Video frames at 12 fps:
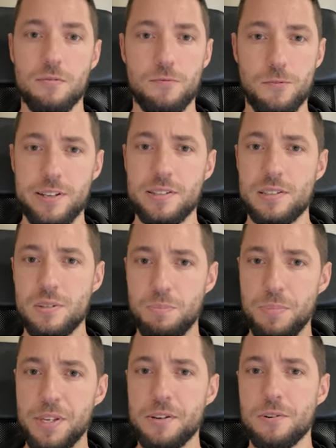Friends,
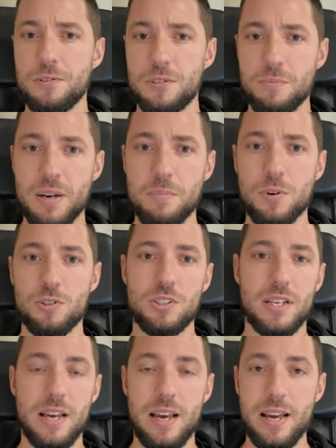peers,
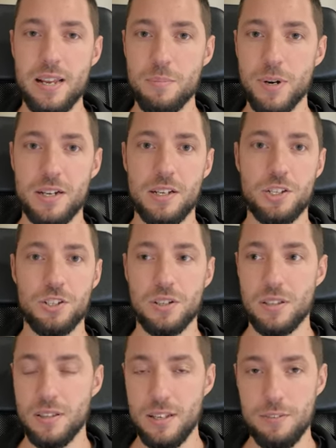members, anybody
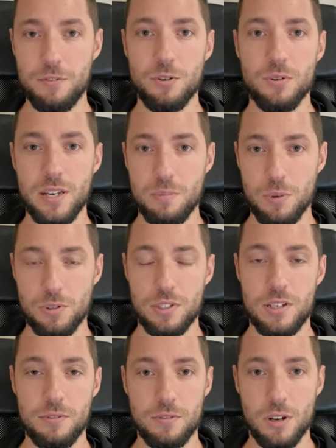should leave you a
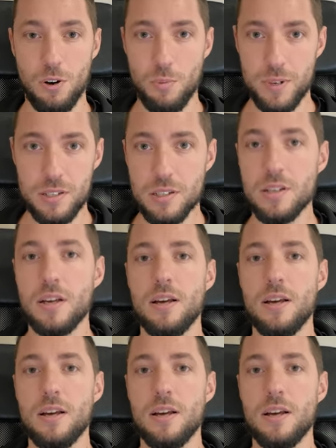positive comment.